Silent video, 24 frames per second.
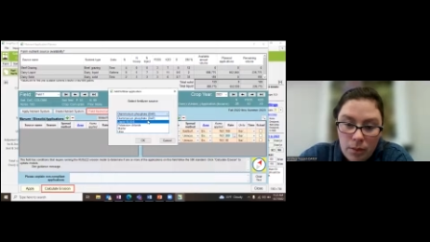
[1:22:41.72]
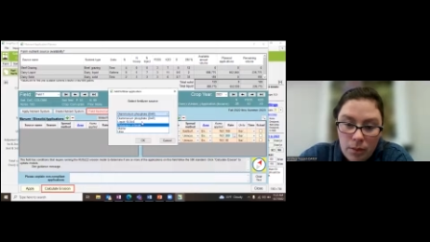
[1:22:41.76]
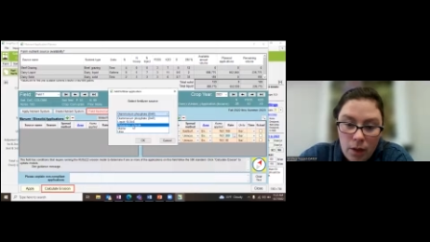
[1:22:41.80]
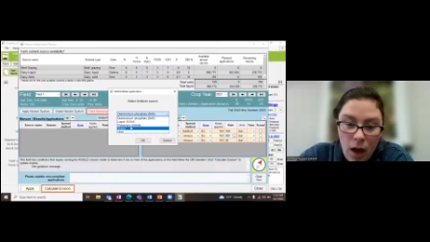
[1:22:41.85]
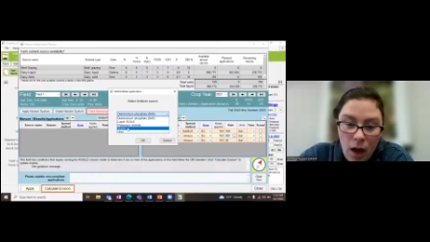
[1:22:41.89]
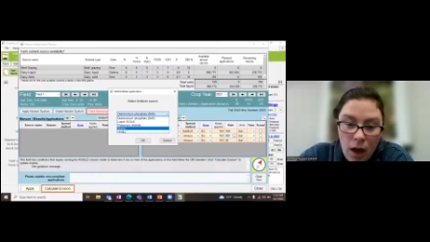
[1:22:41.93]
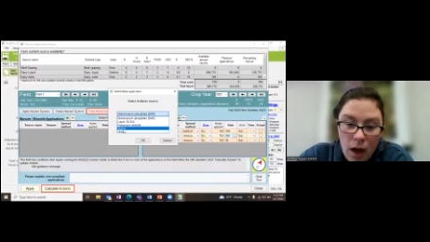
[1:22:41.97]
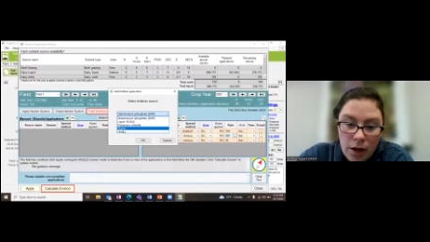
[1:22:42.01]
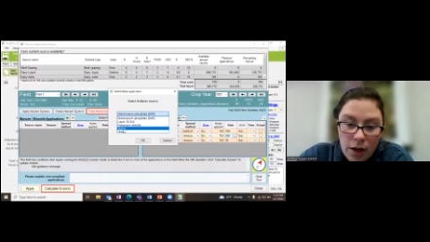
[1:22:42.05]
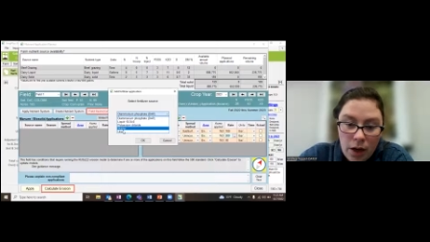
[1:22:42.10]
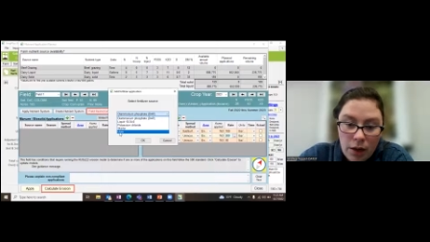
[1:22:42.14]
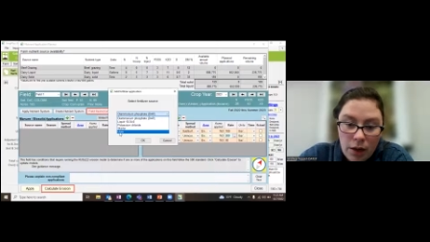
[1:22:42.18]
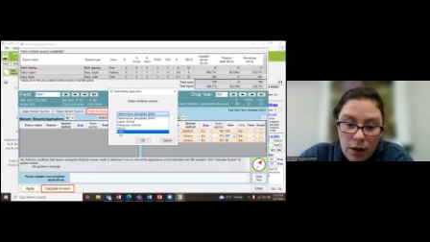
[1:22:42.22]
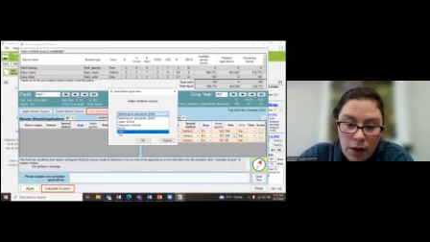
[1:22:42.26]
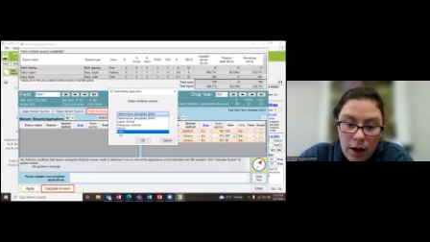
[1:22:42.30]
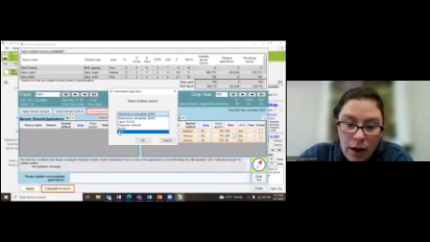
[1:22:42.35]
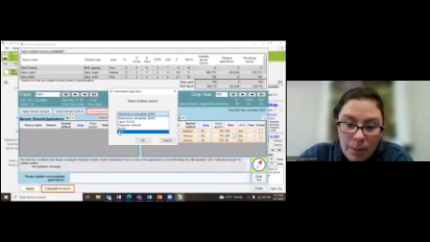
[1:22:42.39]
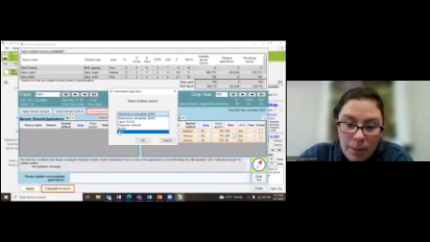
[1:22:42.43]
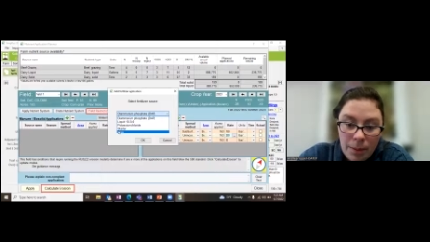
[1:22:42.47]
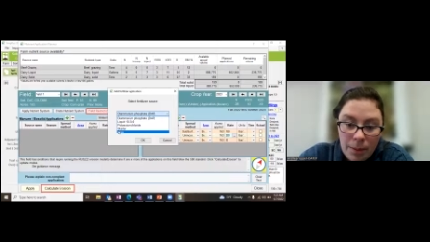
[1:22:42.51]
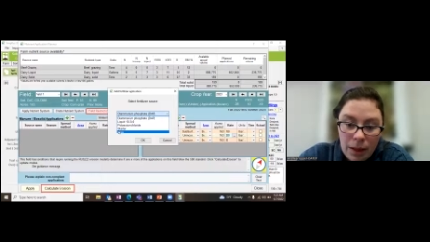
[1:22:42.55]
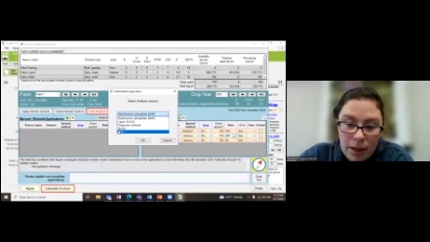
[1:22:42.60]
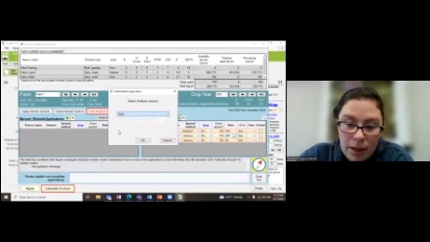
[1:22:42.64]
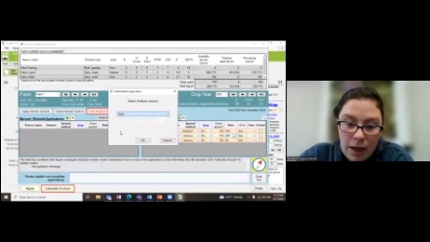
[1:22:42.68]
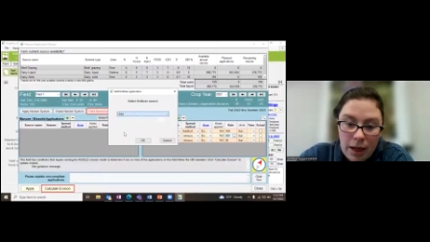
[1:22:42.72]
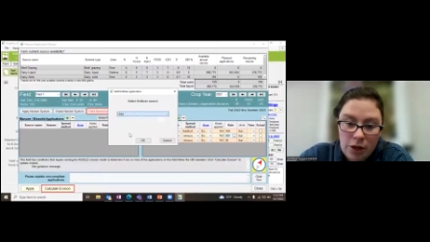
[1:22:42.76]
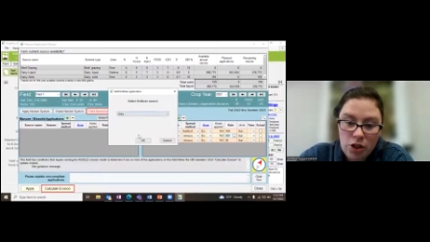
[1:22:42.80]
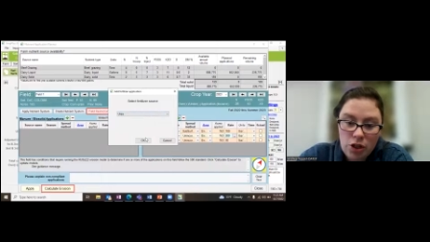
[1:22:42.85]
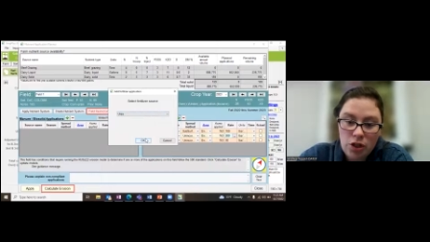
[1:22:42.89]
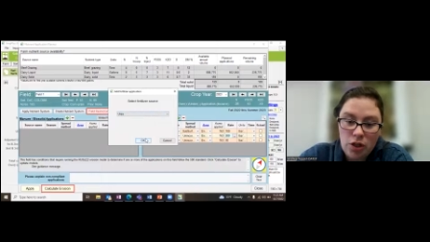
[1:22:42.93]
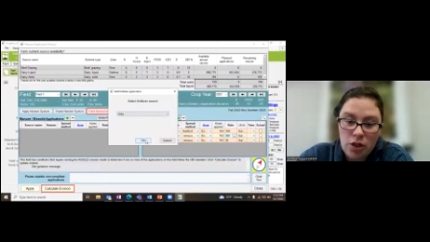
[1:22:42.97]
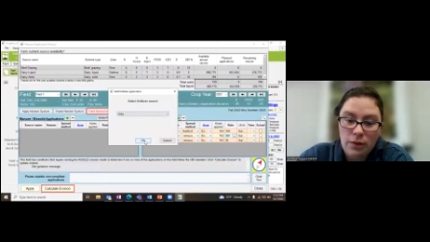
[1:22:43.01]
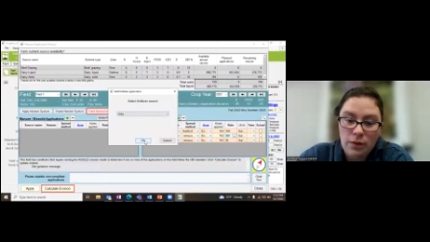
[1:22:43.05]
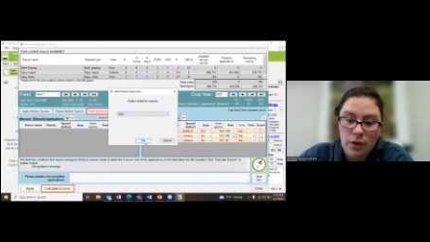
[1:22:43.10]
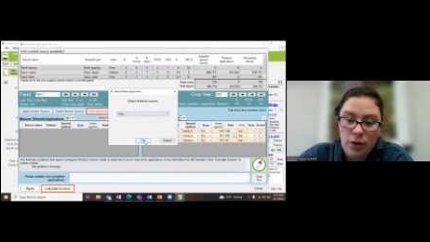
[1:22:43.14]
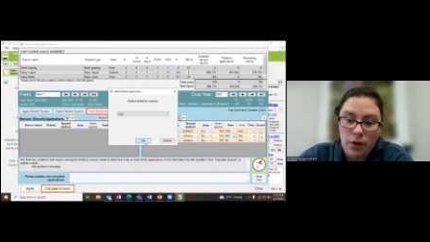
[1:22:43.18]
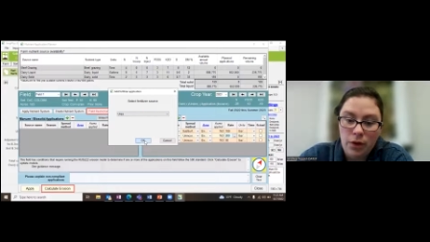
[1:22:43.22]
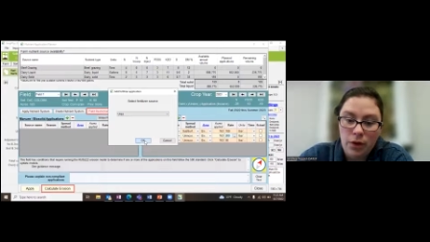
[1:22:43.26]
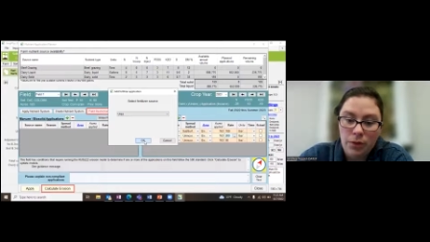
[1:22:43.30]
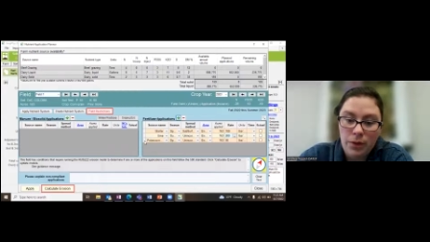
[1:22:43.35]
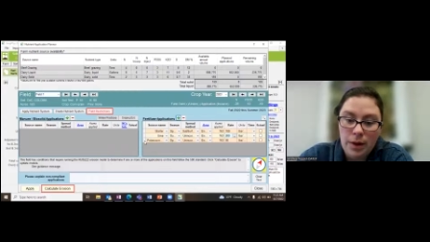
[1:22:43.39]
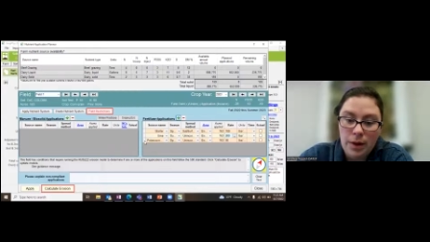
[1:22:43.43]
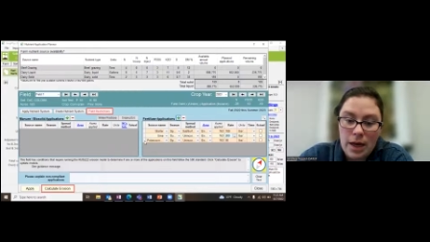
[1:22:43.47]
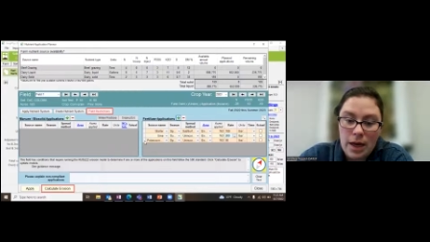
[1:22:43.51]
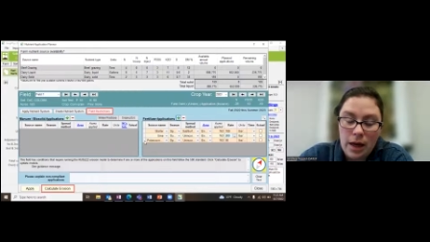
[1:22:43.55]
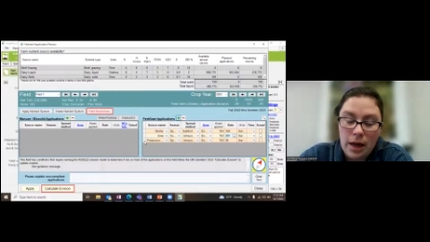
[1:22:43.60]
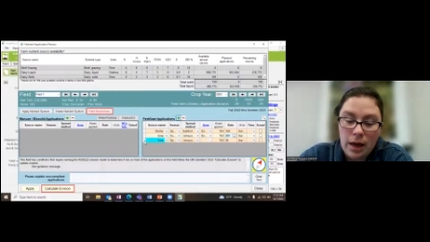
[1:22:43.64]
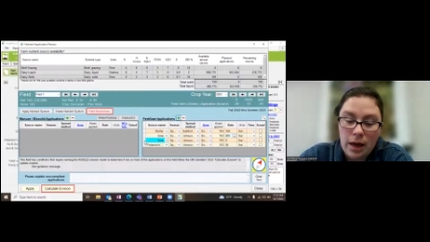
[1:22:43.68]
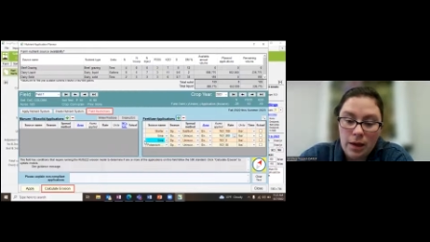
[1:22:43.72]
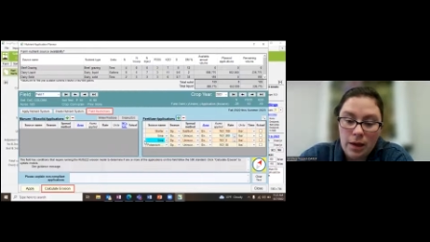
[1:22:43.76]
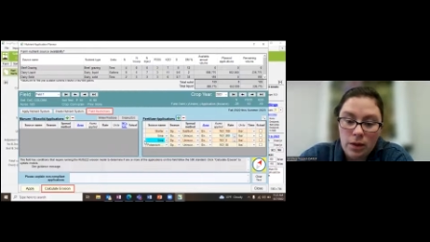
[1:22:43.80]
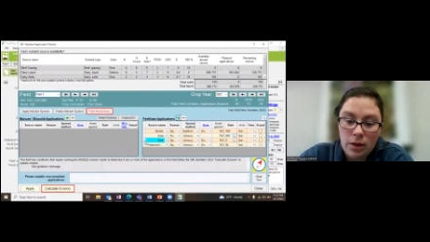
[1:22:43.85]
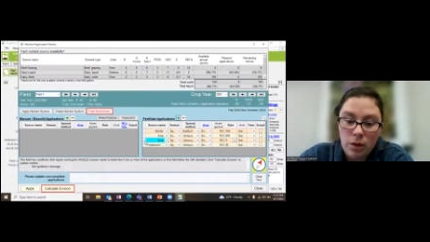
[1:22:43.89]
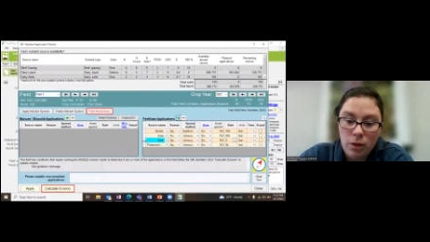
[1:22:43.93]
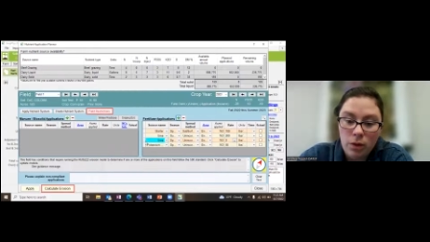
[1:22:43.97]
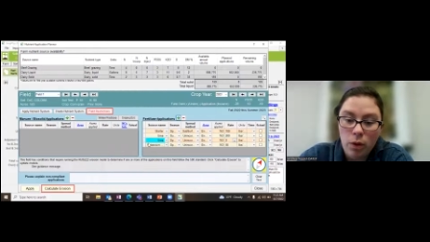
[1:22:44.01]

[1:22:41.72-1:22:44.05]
another application of urea